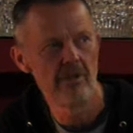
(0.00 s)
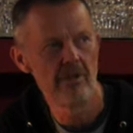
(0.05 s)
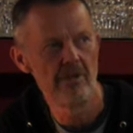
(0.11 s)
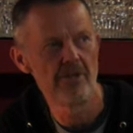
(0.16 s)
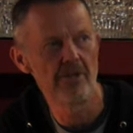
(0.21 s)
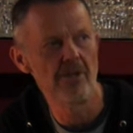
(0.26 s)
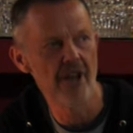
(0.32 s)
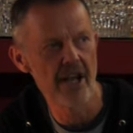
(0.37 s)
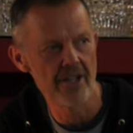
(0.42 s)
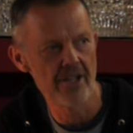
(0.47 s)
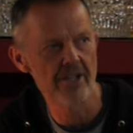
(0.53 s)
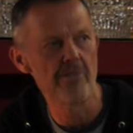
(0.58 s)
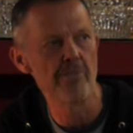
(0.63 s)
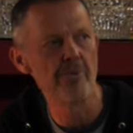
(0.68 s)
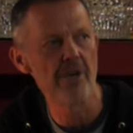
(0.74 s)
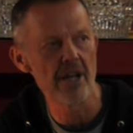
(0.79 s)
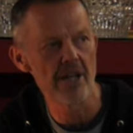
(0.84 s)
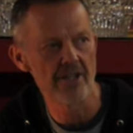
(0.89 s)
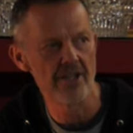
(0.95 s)
So that's the
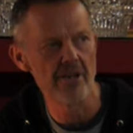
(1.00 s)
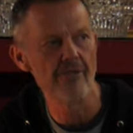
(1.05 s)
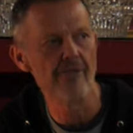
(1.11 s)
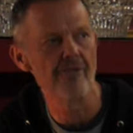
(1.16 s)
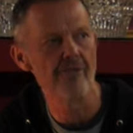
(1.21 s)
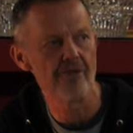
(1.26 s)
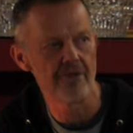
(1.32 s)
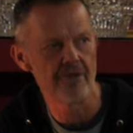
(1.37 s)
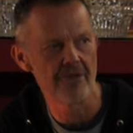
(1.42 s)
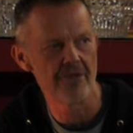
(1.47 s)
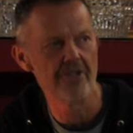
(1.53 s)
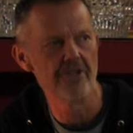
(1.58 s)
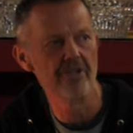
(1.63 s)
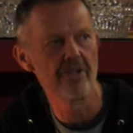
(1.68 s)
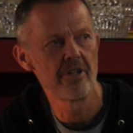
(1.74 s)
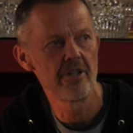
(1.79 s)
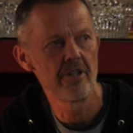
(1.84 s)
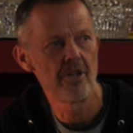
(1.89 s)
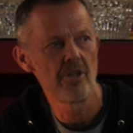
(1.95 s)
big difference.
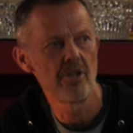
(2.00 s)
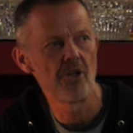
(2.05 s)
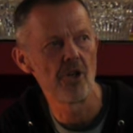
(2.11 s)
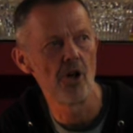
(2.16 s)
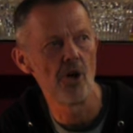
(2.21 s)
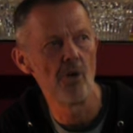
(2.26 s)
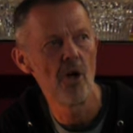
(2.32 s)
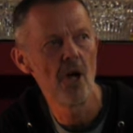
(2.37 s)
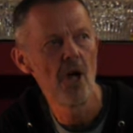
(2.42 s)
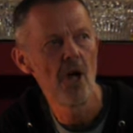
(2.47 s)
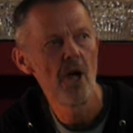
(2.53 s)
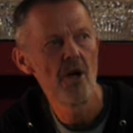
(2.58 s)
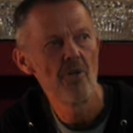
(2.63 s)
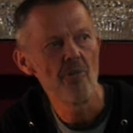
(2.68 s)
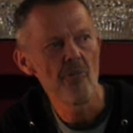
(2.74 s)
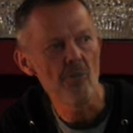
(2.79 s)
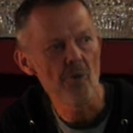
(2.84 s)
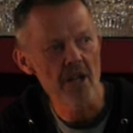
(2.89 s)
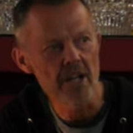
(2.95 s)
So
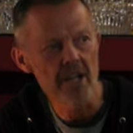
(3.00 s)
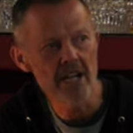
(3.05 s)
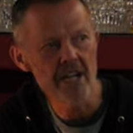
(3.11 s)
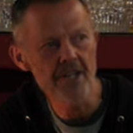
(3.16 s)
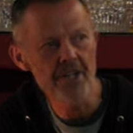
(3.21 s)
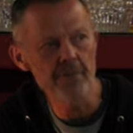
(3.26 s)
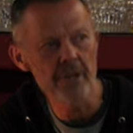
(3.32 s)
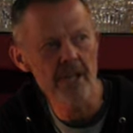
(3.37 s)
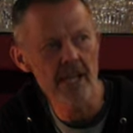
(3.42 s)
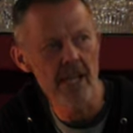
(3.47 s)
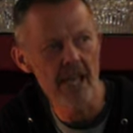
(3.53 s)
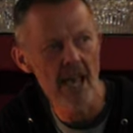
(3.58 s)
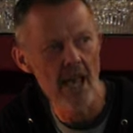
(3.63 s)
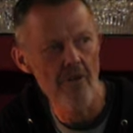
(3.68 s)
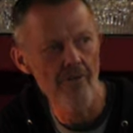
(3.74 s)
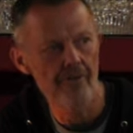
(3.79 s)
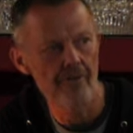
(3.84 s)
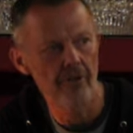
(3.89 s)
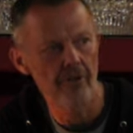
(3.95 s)
we need to be
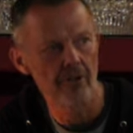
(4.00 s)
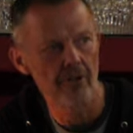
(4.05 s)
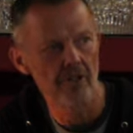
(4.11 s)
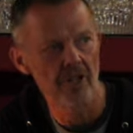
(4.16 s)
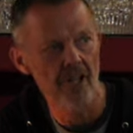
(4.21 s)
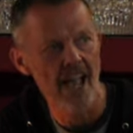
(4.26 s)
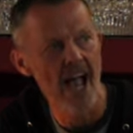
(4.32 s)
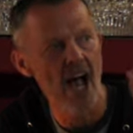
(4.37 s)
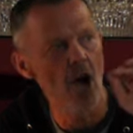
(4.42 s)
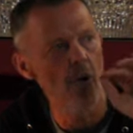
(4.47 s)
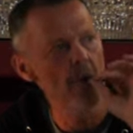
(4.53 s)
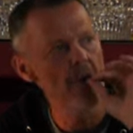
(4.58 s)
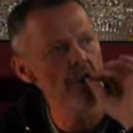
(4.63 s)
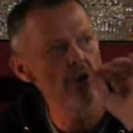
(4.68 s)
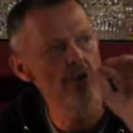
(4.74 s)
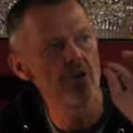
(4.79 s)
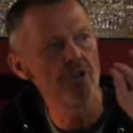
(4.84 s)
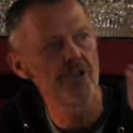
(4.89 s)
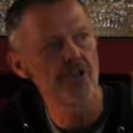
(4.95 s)
careful on the, how we
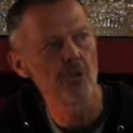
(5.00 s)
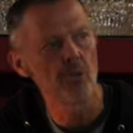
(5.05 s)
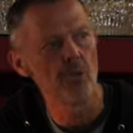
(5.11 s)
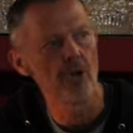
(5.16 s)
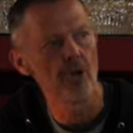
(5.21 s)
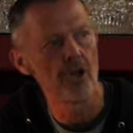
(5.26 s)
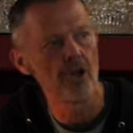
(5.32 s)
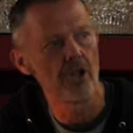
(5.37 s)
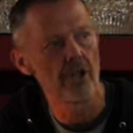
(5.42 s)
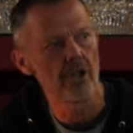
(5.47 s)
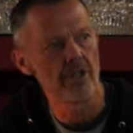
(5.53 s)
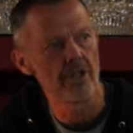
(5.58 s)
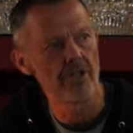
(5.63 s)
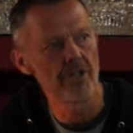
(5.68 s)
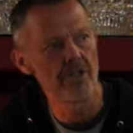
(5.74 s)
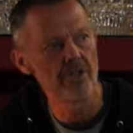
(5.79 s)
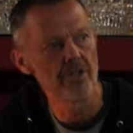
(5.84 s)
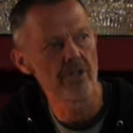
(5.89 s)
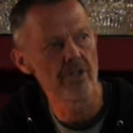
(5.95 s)
use the
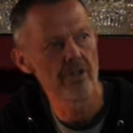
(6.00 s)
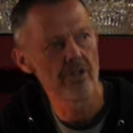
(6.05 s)
words.